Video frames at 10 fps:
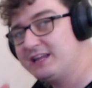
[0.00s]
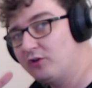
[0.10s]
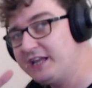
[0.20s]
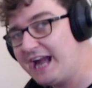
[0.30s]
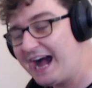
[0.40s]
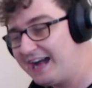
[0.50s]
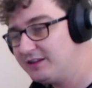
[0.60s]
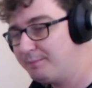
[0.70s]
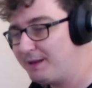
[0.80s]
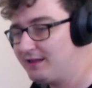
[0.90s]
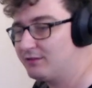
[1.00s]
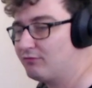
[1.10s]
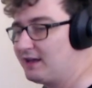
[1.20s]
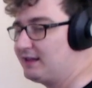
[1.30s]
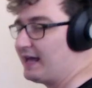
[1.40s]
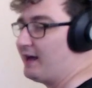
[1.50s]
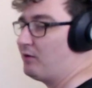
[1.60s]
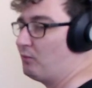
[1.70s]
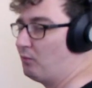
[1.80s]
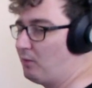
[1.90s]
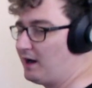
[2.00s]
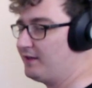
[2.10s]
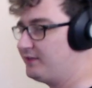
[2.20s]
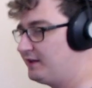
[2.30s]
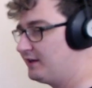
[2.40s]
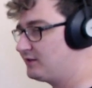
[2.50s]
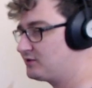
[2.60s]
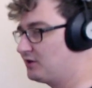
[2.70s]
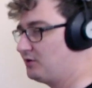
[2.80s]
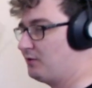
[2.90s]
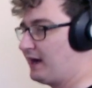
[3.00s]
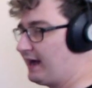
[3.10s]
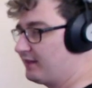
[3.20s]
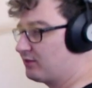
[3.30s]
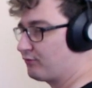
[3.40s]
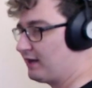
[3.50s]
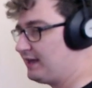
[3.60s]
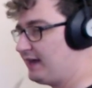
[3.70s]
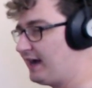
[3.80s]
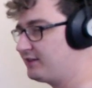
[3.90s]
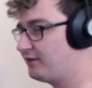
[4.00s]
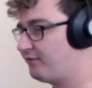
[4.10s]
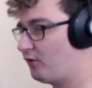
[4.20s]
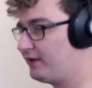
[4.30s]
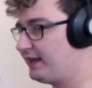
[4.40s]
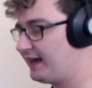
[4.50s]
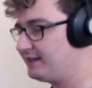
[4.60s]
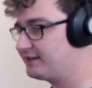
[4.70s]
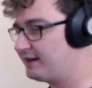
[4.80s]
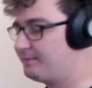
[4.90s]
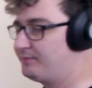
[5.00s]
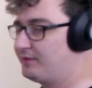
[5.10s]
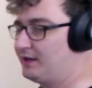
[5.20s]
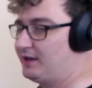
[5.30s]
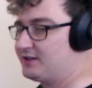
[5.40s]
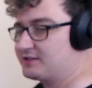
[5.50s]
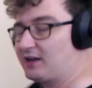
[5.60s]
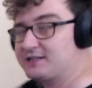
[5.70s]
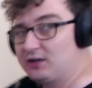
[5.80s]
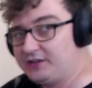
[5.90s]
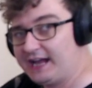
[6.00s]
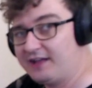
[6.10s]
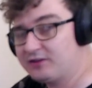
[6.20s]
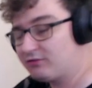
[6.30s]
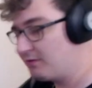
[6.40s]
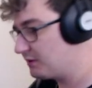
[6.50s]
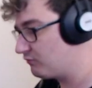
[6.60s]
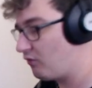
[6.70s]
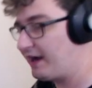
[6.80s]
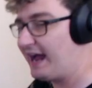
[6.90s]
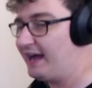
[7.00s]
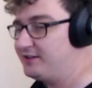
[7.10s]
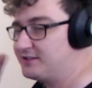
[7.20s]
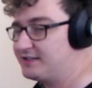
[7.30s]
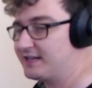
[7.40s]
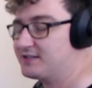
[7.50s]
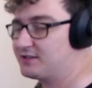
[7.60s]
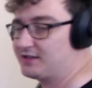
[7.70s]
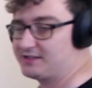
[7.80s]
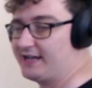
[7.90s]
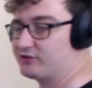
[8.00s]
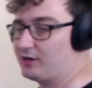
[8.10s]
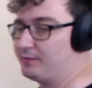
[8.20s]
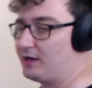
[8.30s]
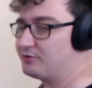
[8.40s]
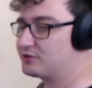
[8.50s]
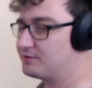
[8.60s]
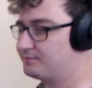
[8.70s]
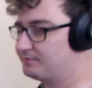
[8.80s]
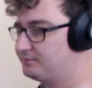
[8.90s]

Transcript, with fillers: in on the and a beat three there, one, two, and three, and a, forty, and a. Starting on the and a three with the right hand, six snare drum notes.